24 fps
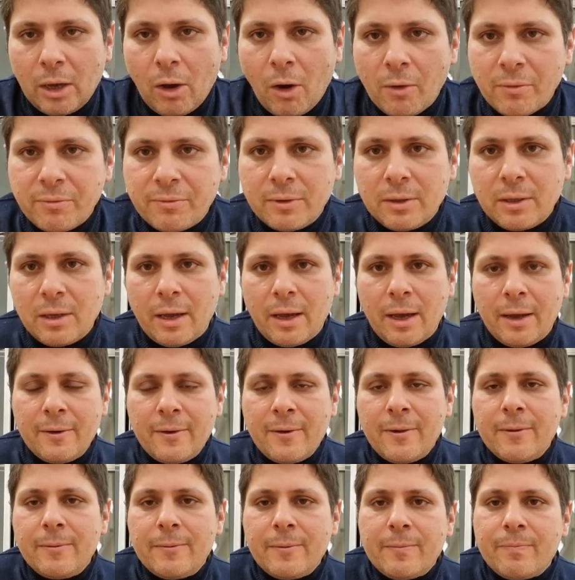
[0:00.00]
Often there
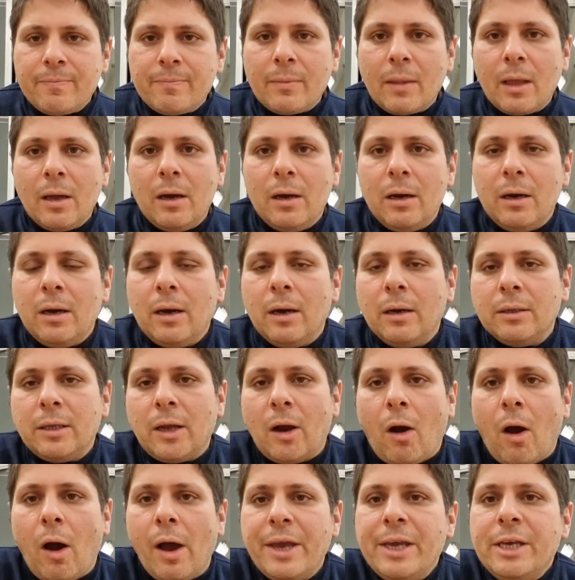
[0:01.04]

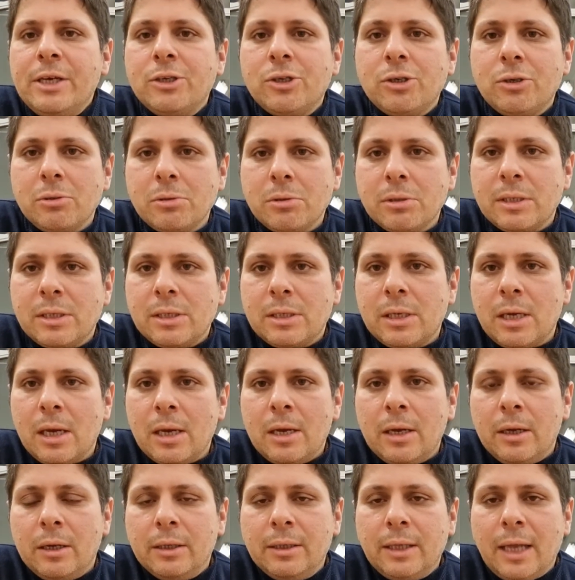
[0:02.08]
are issues
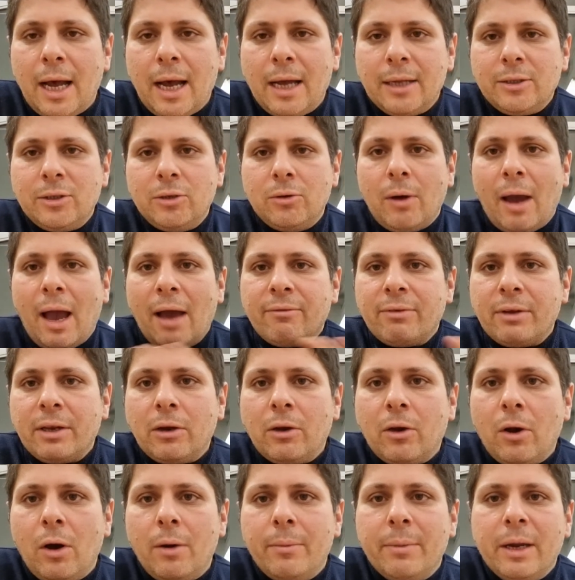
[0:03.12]
that you have in
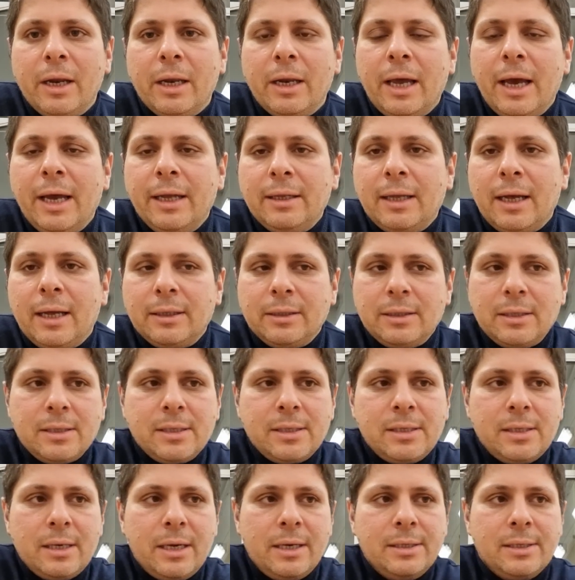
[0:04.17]
common, and that
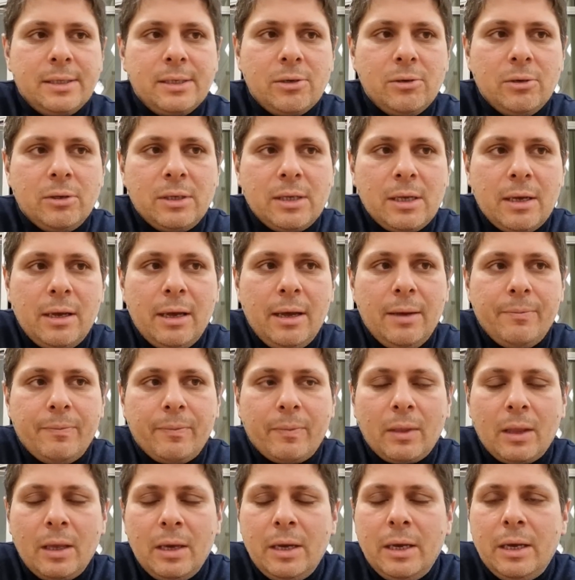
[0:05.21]
it's good
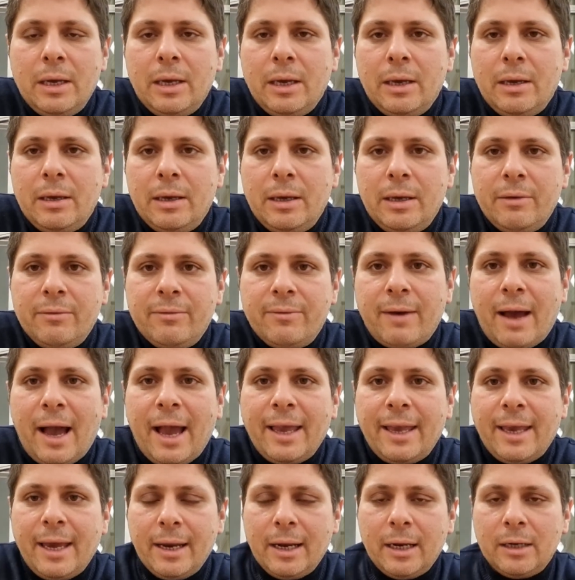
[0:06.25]
if I
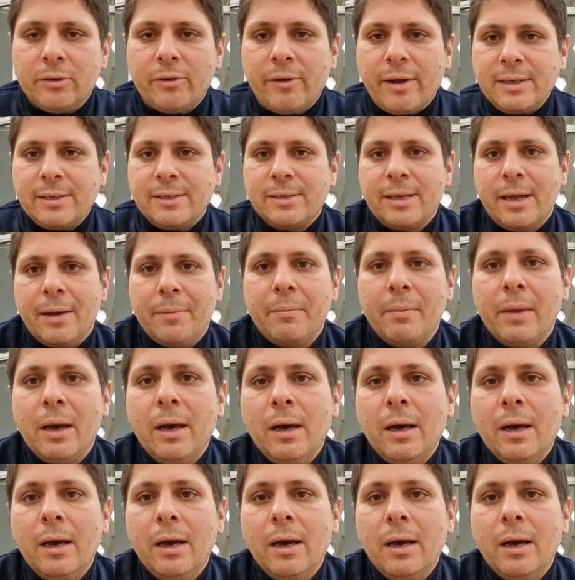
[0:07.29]
can address them